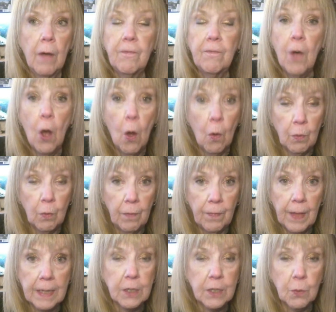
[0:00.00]
phone
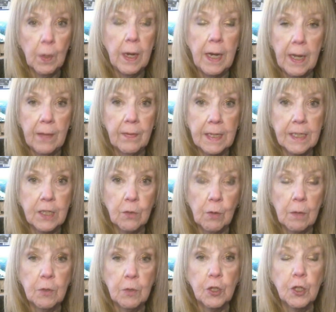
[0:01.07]
that's reading these
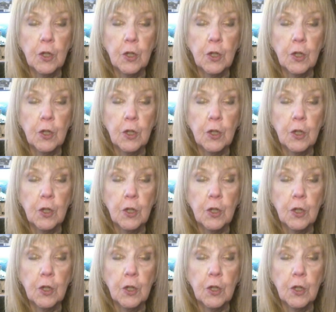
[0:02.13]
scriptures,